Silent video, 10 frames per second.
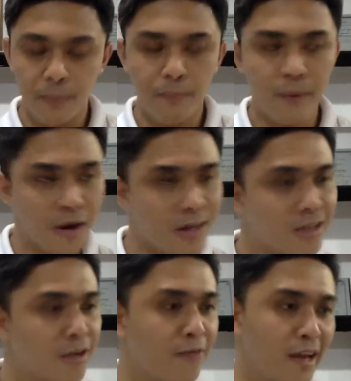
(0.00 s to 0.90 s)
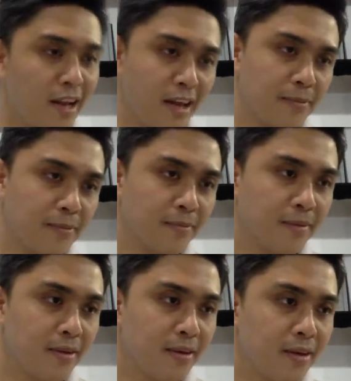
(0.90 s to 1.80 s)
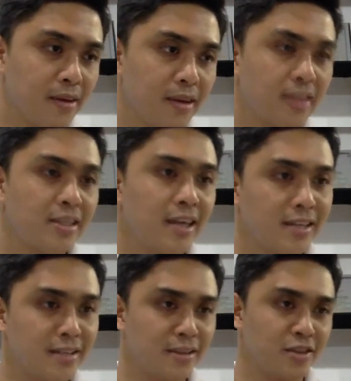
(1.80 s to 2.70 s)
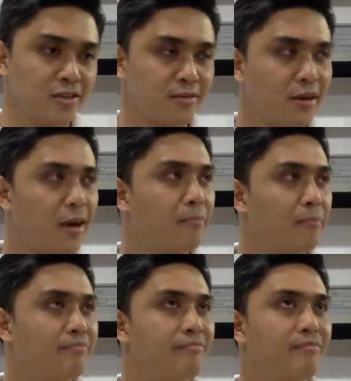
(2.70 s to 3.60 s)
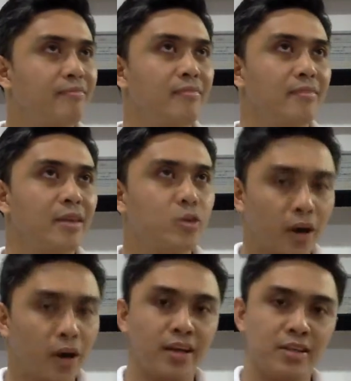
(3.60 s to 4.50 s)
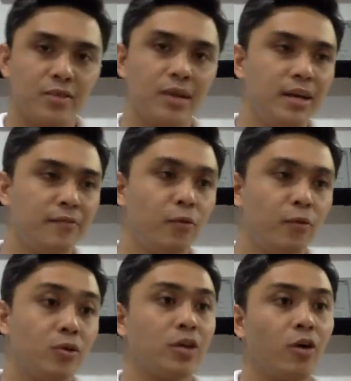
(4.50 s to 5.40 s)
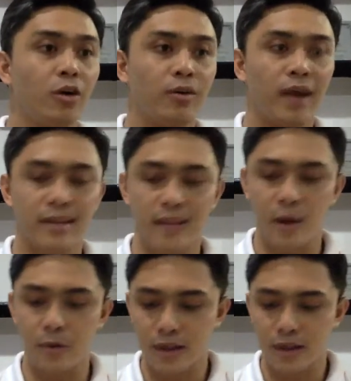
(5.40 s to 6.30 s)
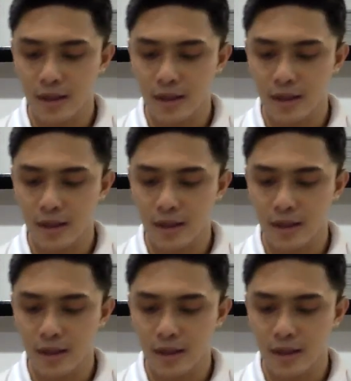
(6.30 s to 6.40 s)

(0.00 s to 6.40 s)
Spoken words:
parents are failing. That's his. That's where he's really focusing on right now. That